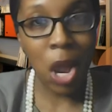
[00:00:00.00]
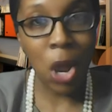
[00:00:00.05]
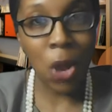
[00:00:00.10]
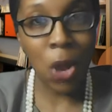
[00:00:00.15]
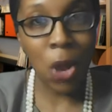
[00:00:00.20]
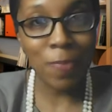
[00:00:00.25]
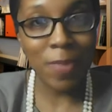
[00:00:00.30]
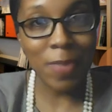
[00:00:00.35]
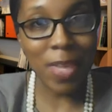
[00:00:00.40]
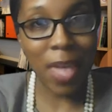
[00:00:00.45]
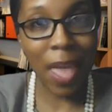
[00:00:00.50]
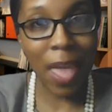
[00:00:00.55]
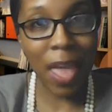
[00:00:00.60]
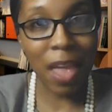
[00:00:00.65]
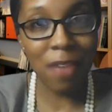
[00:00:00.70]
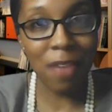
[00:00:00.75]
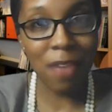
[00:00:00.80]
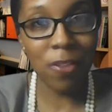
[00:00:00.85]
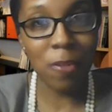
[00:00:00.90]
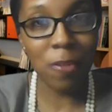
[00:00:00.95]
On
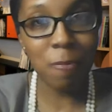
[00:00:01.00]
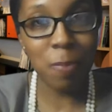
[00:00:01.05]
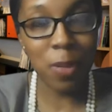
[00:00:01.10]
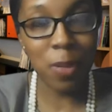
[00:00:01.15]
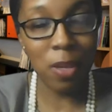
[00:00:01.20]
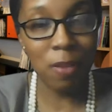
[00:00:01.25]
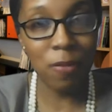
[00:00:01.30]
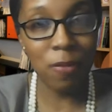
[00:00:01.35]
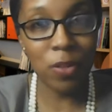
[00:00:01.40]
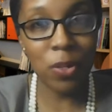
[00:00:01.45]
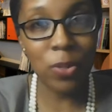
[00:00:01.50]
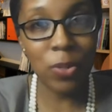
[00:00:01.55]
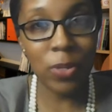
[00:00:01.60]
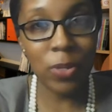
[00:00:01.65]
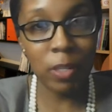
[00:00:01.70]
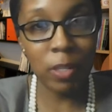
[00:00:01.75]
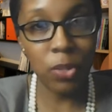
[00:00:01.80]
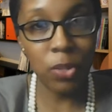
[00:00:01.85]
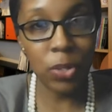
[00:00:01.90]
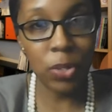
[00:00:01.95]
behalf of Pivotal
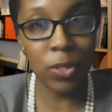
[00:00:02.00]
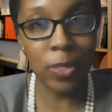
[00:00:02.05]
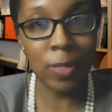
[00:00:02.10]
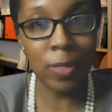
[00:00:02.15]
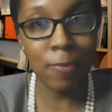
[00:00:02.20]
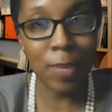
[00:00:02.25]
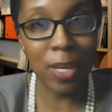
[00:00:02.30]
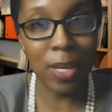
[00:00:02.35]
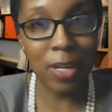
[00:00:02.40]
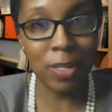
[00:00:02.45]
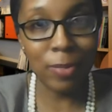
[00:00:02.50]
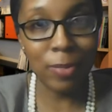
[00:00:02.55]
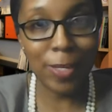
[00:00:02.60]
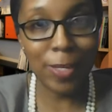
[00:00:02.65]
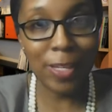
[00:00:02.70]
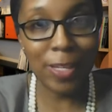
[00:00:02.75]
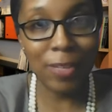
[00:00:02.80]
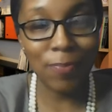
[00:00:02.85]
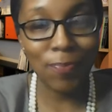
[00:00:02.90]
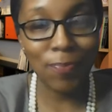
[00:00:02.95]
Solutions
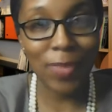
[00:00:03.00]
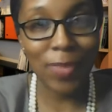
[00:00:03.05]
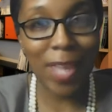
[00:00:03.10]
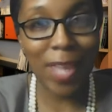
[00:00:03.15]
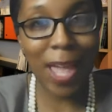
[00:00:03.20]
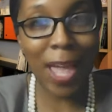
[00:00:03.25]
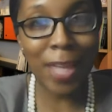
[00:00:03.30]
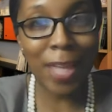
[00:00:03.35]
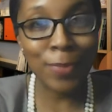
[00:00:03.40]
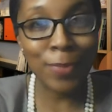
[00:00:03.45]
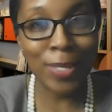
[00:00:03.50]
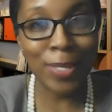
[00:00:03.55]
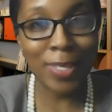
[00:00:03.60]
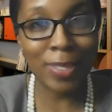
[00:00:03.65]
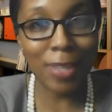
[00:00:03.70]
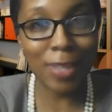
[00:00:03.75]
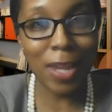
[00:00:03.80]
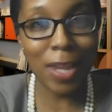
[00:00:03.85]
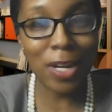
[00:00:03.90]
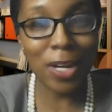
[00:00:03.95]
Management, I'm
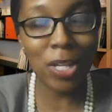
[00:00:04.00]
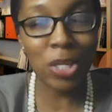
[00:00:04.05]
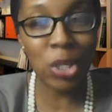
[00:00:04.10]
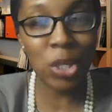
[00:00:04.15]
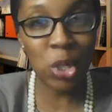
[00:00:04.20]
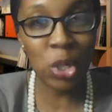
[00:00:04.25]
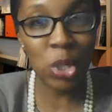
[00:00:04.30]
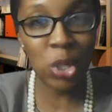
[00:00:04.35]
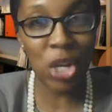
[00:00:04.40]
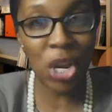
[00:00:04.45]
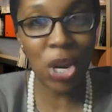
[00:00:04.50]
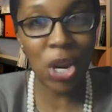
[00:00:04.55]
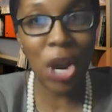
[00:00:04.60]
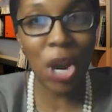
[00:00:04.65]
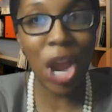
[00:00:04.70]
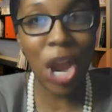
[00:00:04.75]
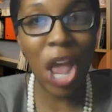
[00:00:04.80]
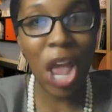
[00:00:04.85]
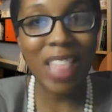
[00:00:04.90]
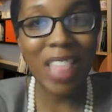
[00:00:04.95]
excited to
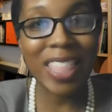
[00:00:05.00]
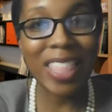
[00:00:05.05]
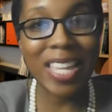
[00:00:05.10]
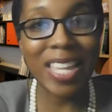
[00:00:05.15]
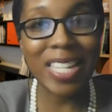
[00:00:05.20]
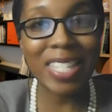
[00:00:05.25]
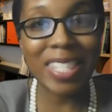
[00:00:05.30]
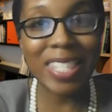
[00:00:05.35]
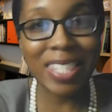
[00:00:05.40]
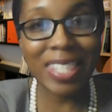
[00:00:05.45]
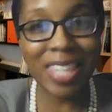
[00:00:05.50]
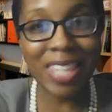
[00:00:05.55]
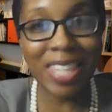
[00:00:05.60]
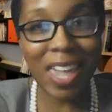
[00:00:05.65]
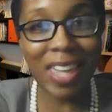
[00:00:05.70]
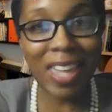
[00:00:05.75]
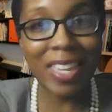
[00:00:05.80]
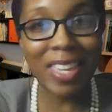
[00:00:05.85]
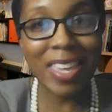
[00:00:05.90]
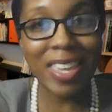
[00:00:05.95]
share the
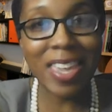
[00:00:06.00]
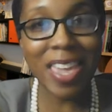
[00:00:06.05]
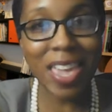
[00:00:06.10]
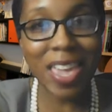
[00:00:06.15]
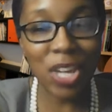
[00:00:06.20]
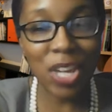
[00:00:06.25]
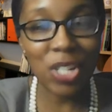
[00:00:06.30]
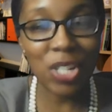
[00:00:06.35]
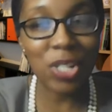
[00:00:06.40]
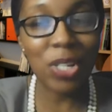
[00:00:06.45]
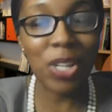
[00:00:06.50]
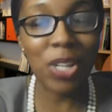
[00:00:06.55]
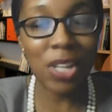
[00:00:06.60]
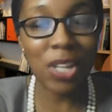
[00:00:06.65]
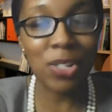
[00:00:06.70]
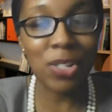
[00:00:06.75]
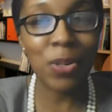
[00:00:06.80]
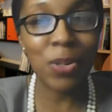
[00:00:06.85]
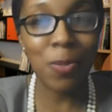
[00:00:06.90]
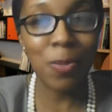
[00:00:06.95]
second
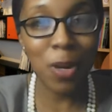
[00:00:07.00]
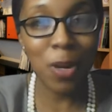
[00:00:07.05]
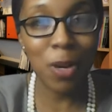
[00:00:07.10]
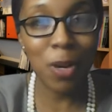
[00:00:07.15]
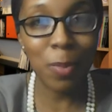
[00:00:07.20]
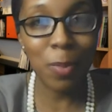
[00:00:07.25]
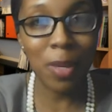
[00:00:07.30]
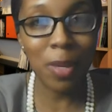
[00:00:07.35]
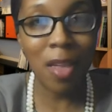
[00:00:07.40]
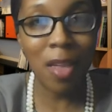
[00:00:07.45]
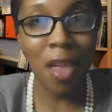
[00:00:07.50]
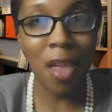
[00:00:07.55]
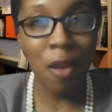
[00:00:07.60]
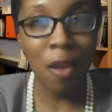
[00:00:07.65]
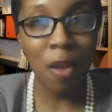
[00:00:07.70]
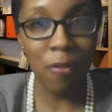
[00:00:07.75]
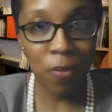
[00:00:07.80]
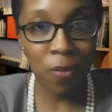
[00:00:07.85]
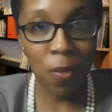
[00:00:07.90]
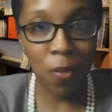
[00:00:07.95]
educational moment
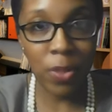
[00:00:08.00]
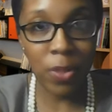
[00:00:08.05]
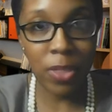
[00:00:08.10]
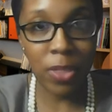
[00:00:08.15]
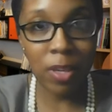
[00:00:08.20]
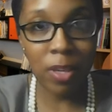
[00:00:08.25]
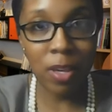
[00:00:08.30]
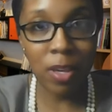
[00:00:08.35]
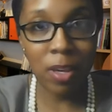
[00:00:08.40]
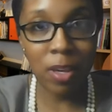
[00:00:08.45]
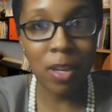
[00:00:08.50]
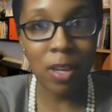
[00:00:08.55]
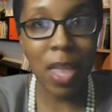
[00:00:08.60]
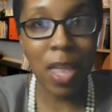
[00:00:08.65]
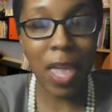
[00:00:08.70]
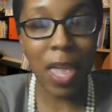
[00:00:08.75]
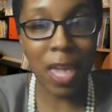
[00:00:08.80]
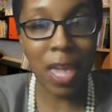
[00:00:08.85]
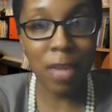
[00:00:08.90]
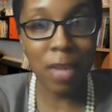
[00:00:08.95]
for the
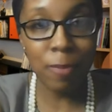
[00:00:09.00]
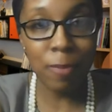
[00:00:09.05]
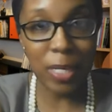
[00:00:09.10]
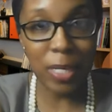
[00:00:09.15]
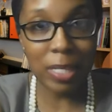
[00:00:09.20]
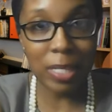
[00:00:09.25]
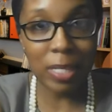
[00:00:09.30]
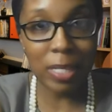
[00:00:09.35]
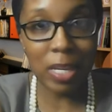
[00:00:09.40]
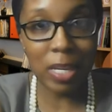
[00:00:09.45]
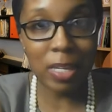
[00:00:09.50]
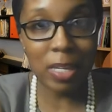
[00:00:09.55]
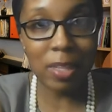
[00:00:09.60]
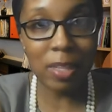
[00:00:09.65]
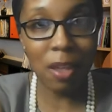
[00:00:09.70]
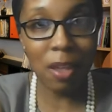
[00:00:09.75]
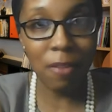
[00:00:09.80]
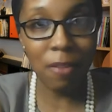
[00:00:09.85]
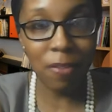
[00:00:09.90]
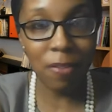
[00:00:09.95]

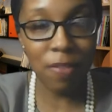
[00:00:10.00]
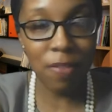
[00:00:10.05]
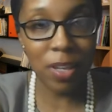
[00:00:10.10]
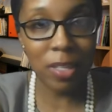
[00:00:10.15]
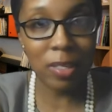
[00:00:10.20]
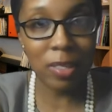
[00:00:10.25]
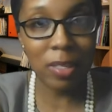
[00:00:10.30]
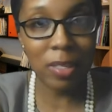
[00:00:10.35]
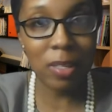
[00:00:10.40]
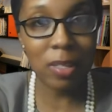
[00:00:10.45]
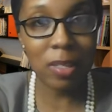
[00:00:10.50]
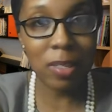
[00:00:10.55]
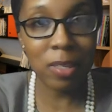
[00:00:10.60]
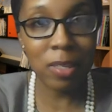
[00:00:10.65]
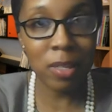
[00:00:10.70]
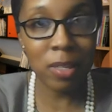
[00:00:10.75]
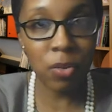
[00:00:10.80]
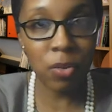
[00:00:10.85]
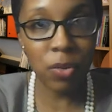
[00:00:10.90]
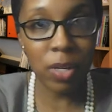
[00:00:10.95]
ABCs of Investing
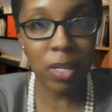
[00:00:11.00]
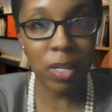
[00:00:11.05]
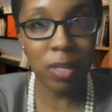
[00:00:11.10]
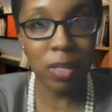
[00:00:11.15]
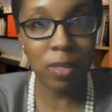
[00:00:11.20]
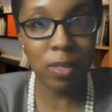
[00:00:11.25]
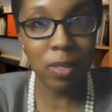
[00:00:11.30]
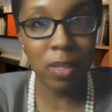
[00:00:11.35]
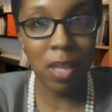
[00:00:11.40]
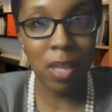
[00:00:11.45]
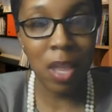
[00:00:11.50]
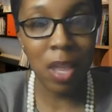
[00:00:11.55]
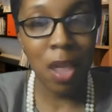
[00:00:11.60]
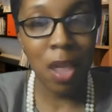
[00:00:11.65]
series.